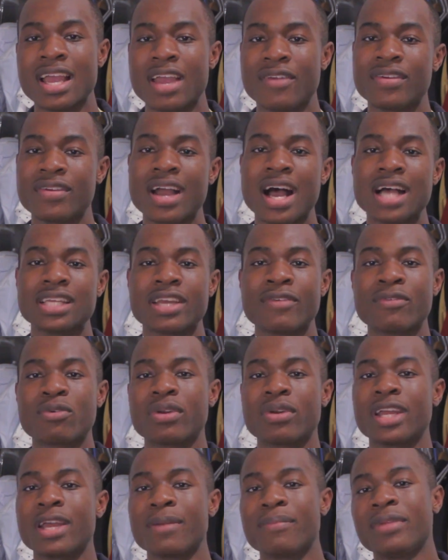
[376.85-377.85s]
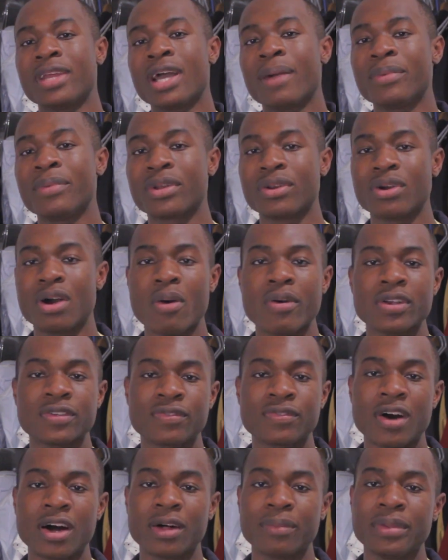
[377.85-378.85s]
If you guys ever want to hit me up, you can always
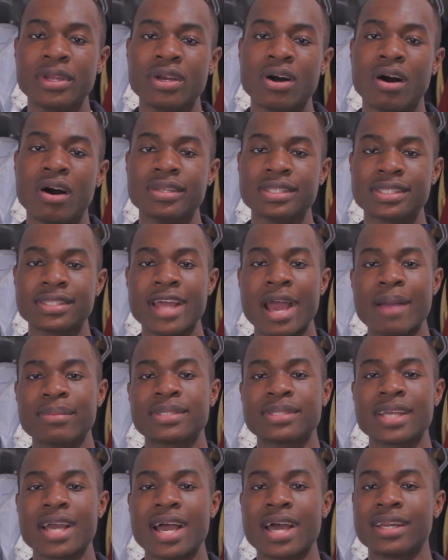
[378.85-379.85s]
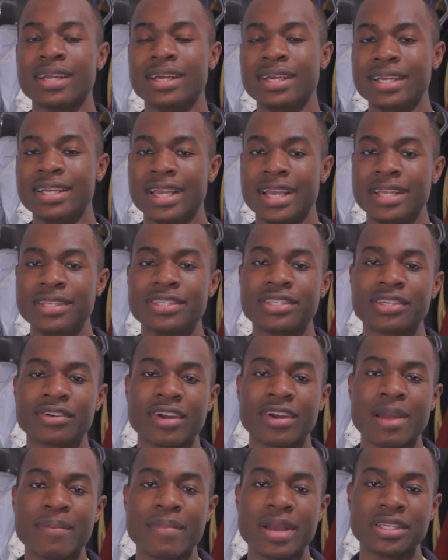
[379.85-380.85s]
follow me on Snapchat,
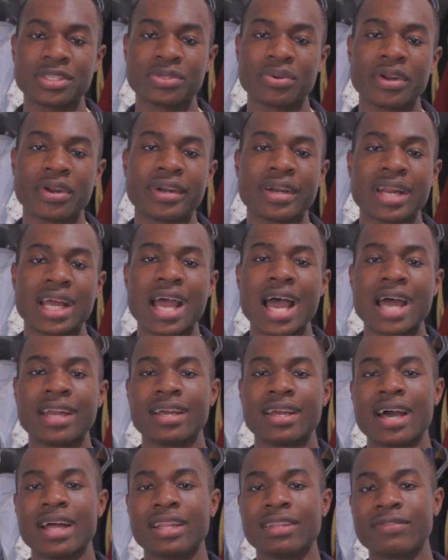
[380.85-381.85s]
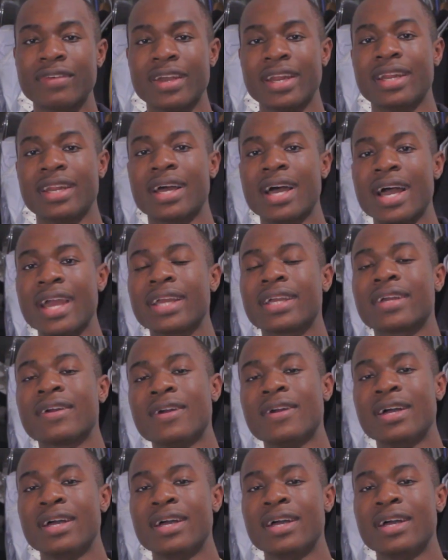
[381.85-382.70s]
Instagram, and Twitter at elevatedike.